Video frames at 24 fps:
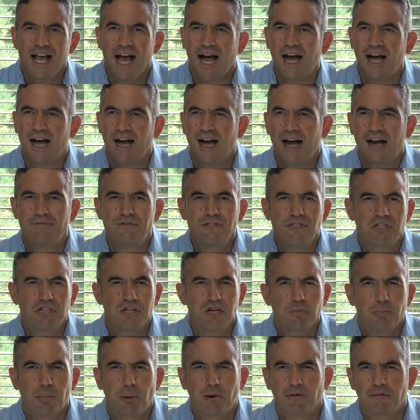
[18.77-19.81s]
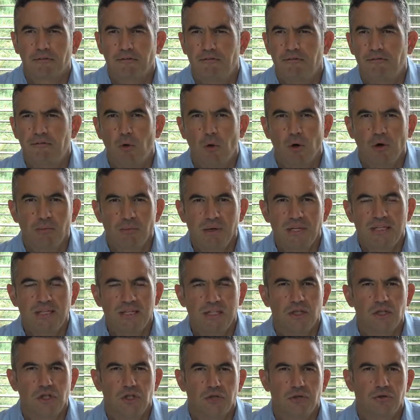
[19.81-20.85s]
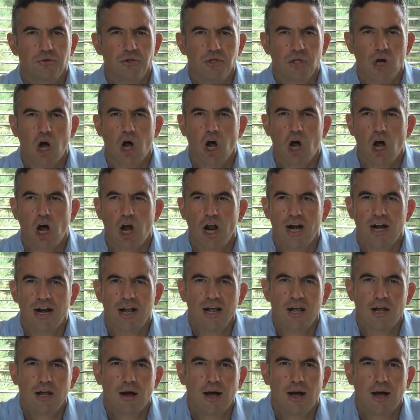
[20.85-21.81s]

I've seen performance issues on